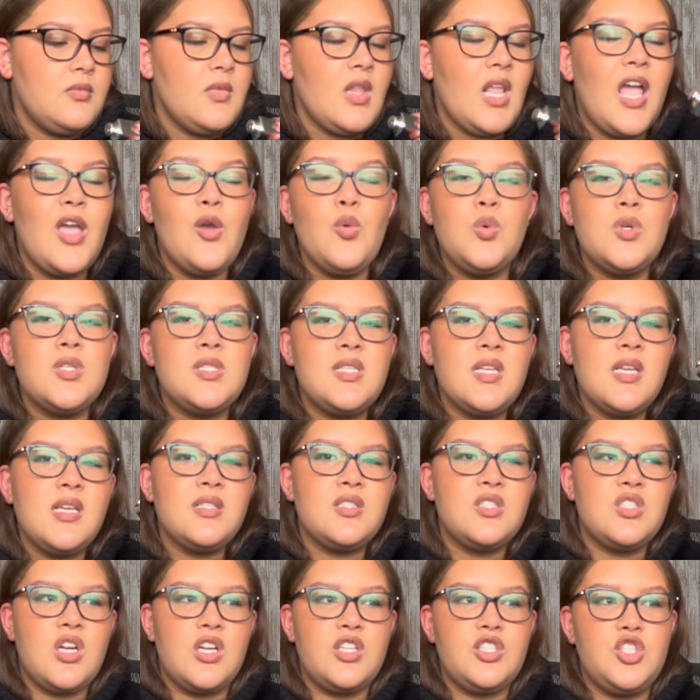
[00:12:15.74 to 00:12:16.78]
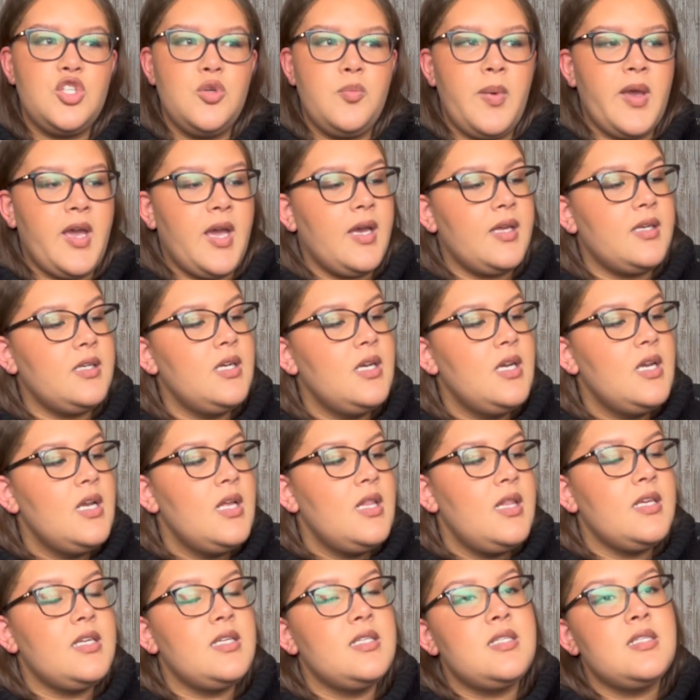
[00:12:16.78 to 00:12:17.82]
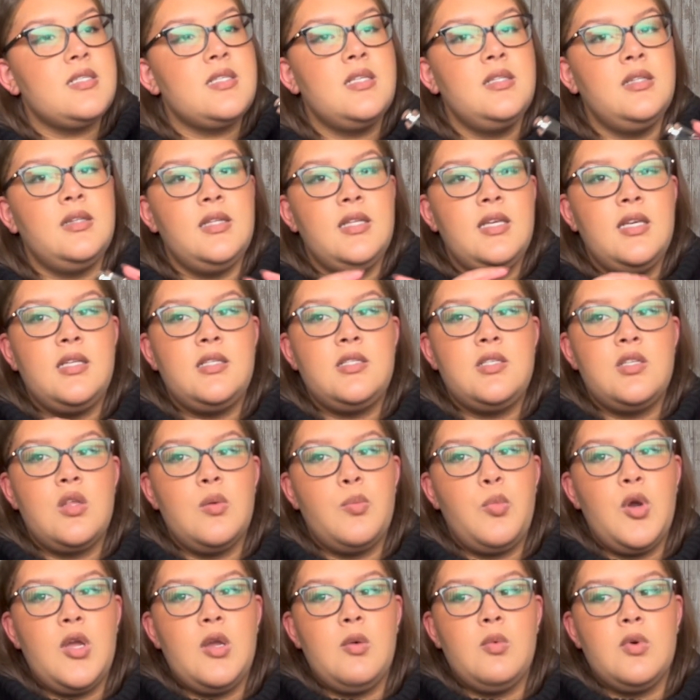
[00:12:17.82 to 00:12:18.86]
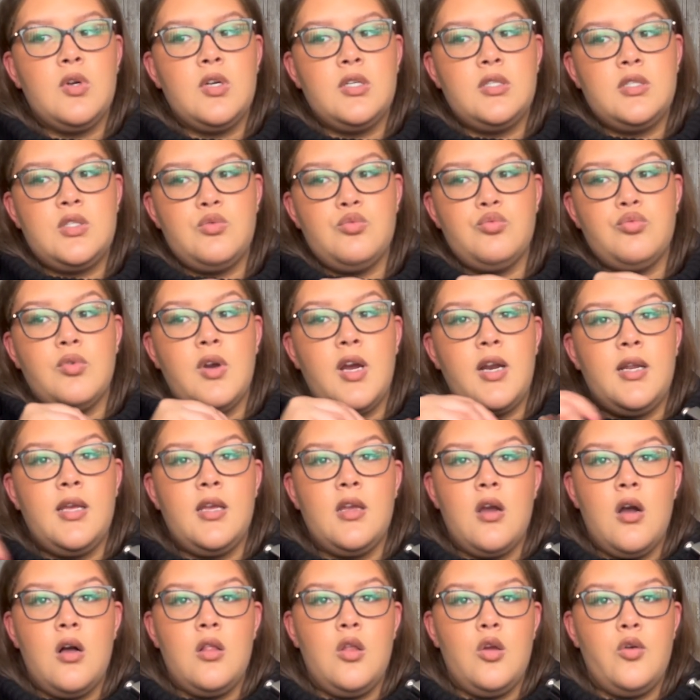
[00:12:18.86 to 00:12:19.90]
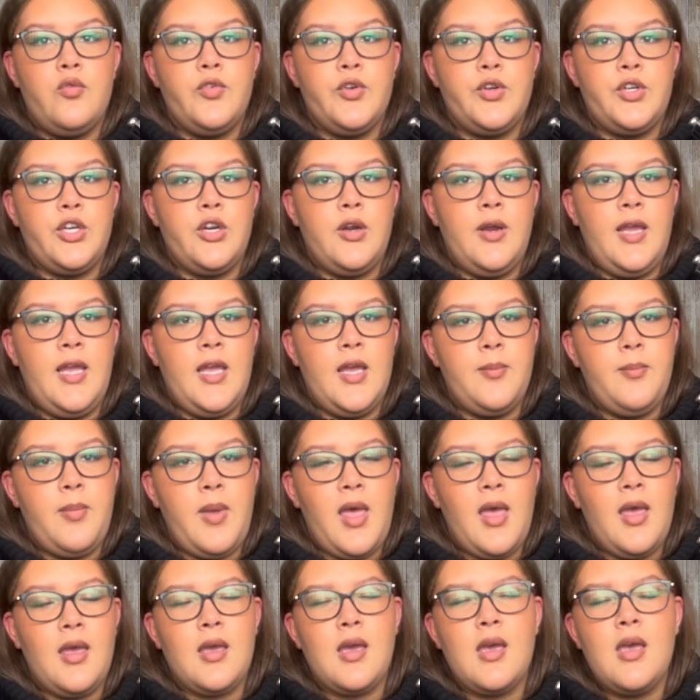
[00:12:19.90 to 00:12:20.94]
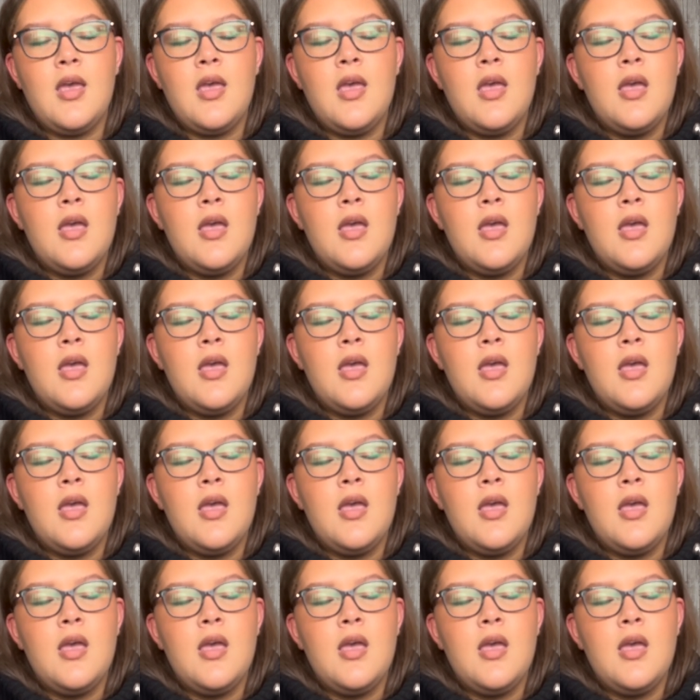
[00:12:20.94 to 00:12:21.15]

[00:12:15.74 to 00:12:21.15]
I will say it's not too bad. Like it doesn't leak to the point where it's running all over your handbag.